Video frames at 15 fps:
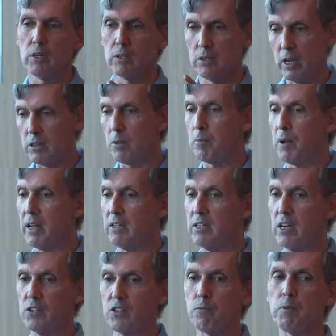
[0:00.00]
take the blood
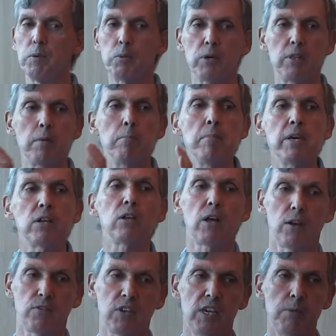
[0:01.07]
tests of people in the middle
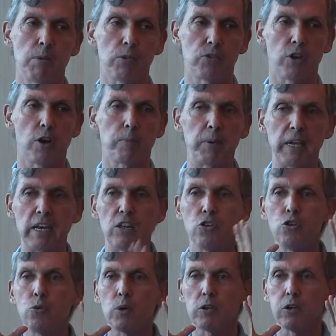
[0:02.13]
of chemotherapy, and then
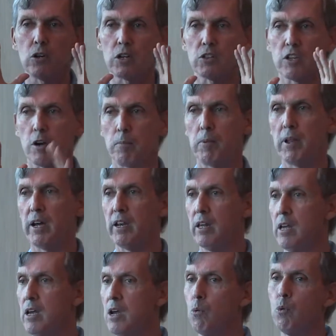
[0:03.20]
you would look at their blood.
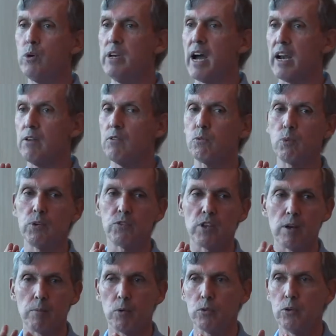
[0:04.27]
It would not even
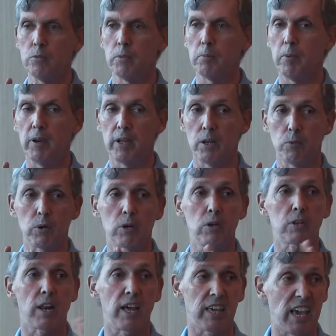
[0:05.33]
resemble human blood. It would
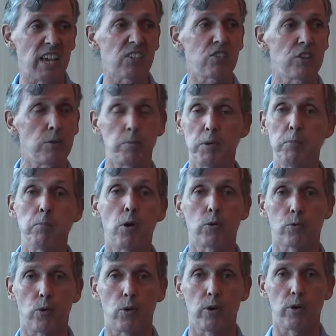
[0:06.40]
look like STP
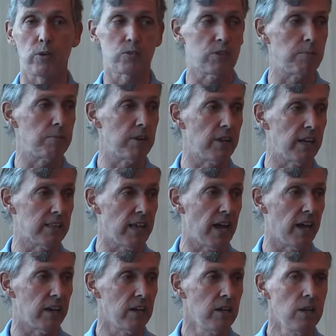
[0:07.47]
motor oil or something like
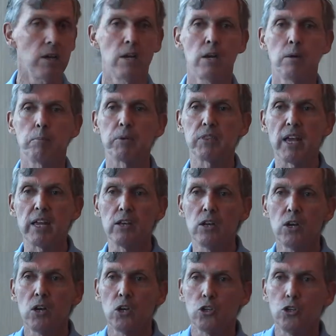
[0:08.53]
that. But then
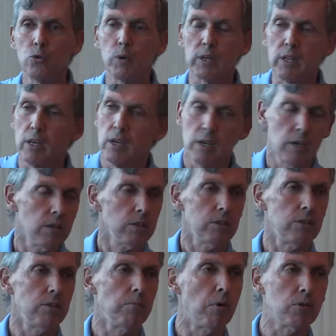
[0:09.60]

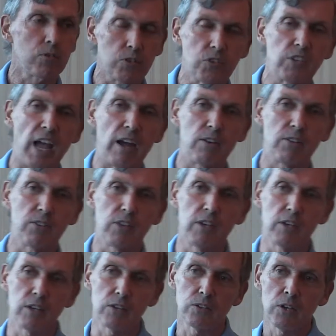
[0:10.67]
the most astounding
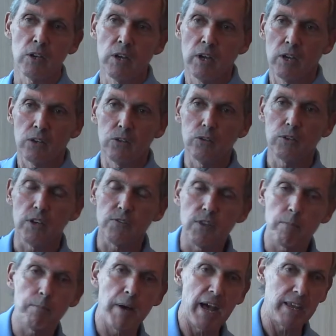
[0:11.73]
thing is you give
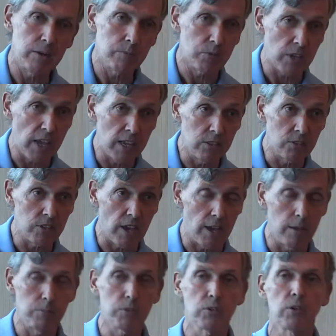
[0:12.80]
them Bynum's
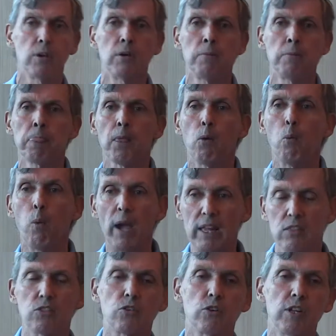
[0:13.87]
enzymes,
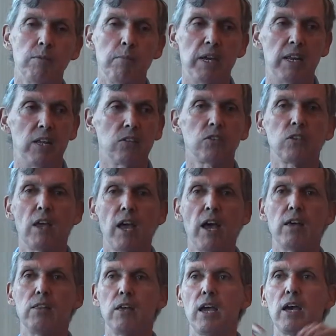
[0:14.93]
wait 30 minutes,
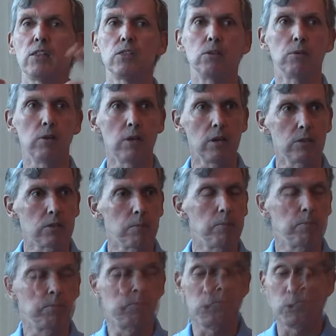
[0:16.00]
and the
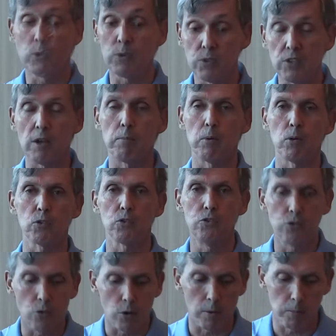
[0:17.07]
blood resembles
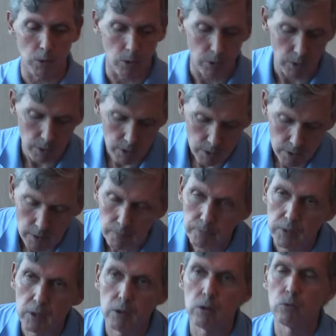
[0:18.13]
normal
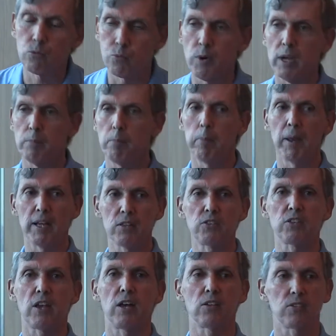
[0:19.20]
red blood
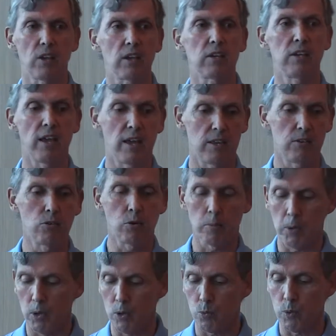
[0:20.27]
cells again,
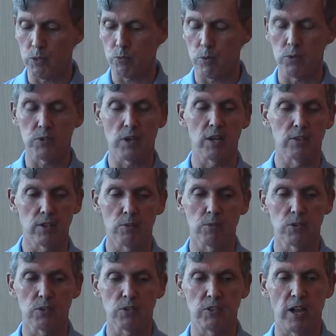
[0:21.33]
normal erythrocytes. That
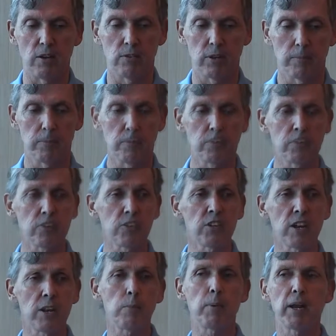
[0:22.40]
was astounding. Does
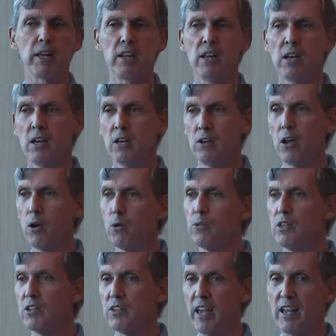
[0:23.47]
anybody know who
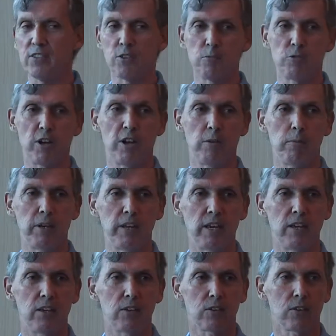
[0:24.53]
this handsome gentleman
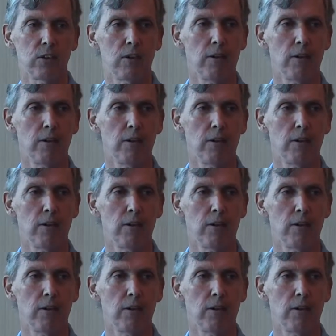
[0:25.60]
is?